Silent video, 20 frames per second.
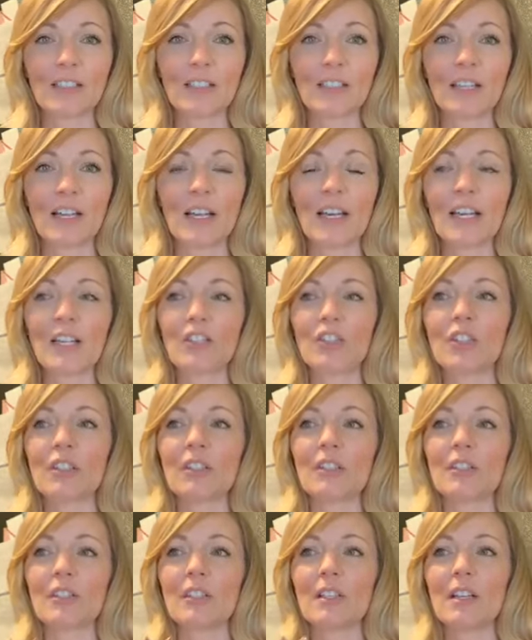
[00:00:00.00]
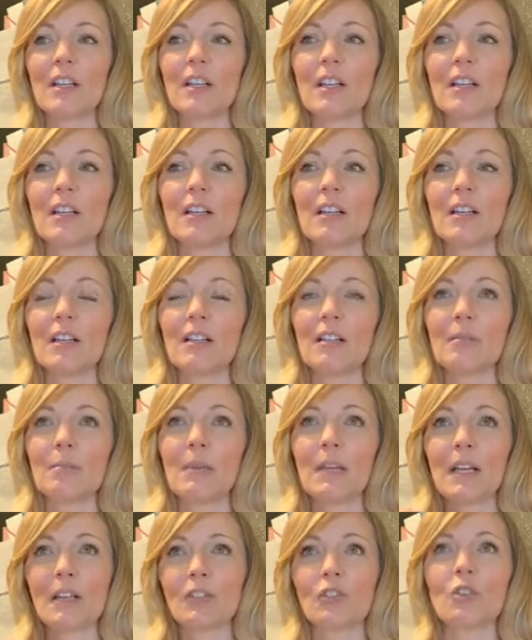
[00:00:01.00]
And I just,
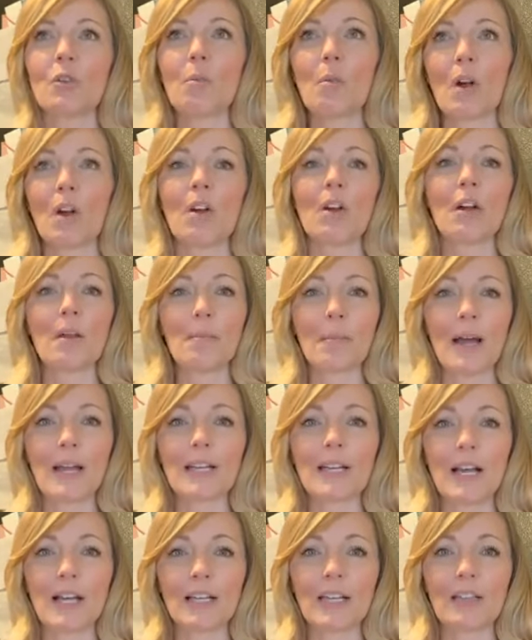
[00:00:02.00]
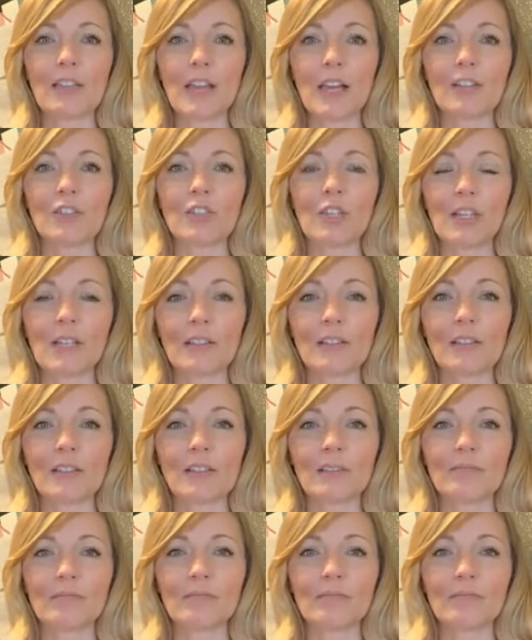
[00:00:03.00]
because tomorrow I might not get that chance.